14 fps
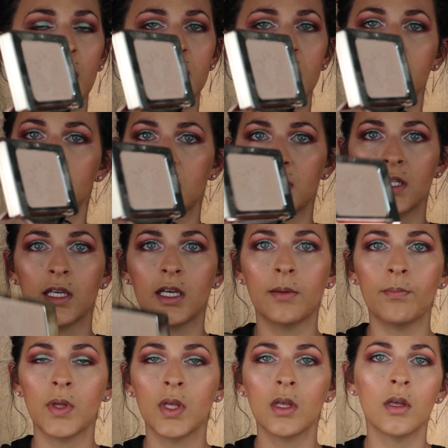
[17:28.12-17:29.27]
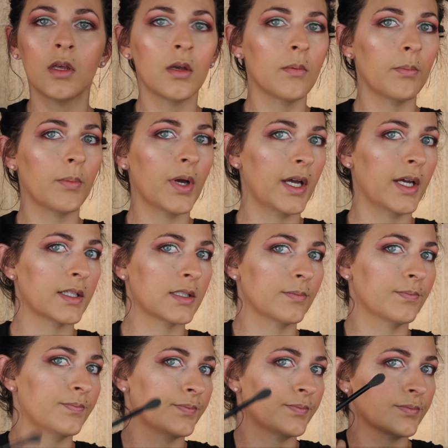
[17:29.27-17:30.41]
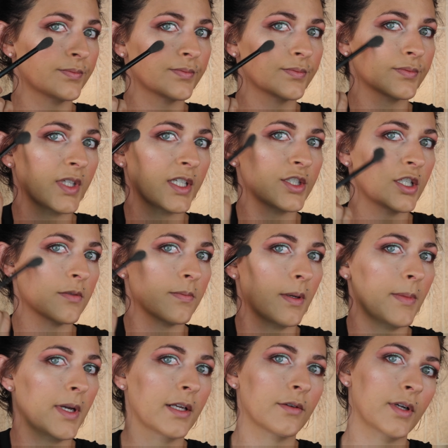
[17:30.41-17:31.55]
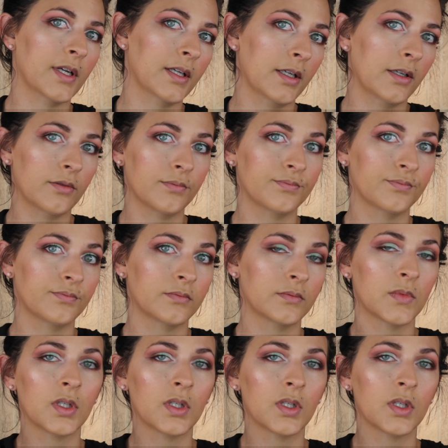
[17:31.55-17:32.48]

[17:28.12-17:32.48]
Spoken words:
know if you guys can see them, but I changed my mind right now.